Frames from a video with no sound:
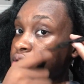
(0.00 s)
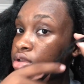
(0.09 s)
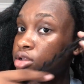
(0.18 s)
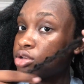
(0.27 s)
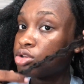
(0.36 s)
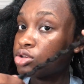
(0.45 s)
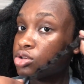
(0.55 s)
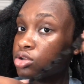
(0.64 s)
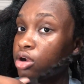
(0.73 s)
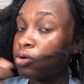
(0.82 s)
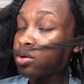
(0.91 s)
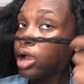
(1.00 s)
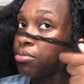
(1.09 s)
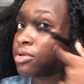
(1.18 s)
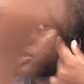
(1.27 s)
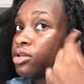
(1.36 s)
and just start
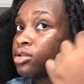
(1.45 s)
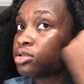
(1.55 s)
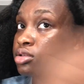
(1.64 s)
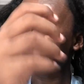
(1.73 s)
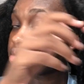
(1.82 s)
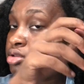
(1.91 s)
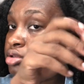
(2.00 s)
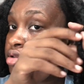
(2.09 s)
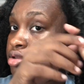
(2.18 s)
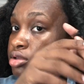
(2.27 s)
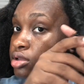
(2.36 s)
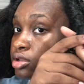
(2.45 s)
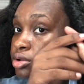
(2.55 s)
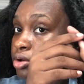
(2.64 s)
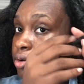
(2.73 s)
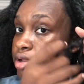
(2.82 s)
wrapping and
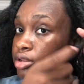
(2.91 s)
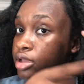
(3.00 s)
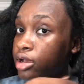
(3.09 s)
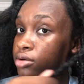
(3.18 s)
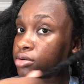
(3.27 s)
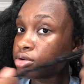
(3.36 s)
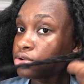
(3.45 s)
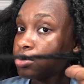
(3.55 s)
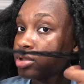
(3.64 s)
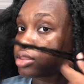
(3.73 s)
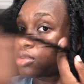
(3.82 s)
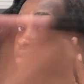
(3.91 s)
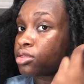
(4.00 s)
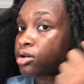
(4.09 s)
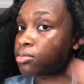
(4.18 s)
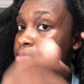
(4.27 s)
going down, doing the
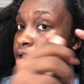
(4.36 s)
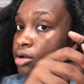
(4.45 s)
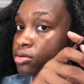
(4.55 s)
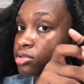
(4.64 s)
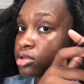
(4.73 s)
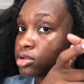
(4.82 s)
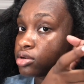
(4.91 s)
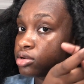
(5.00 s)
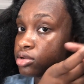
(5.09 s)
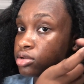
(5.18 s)
thumb now and then.